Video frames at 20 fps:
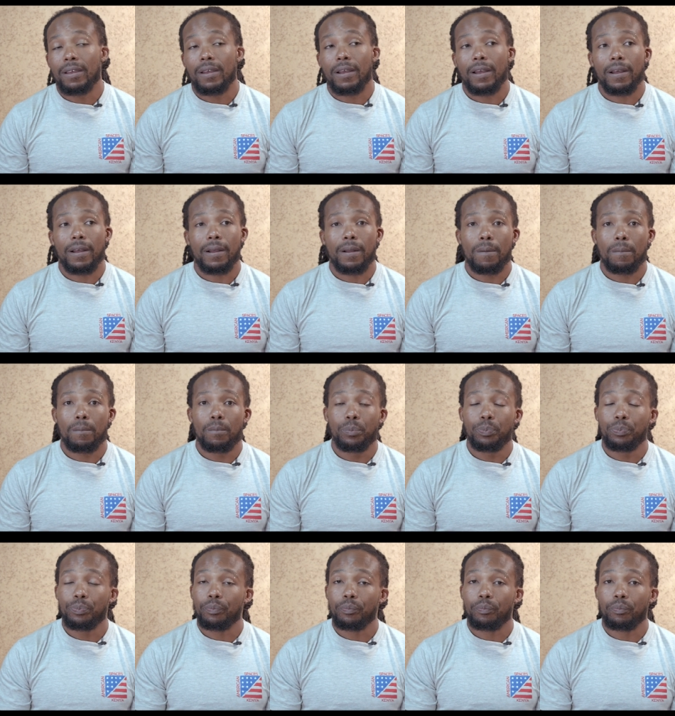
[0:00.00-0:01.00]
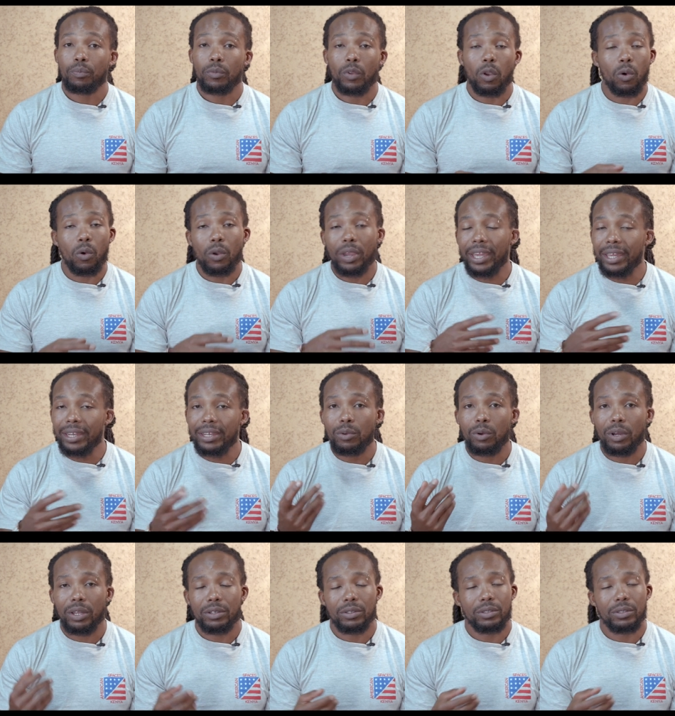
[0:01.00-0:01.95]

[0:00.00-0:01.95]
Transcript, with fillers: um, or anyone,